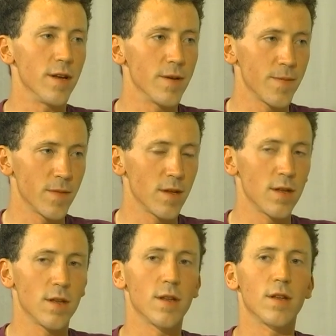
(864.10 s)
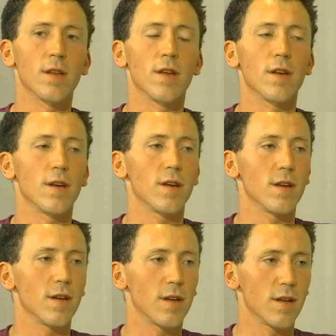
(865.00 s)
13, all, all under
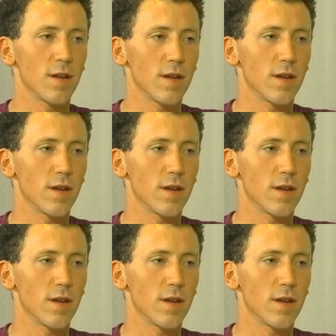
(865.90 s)
county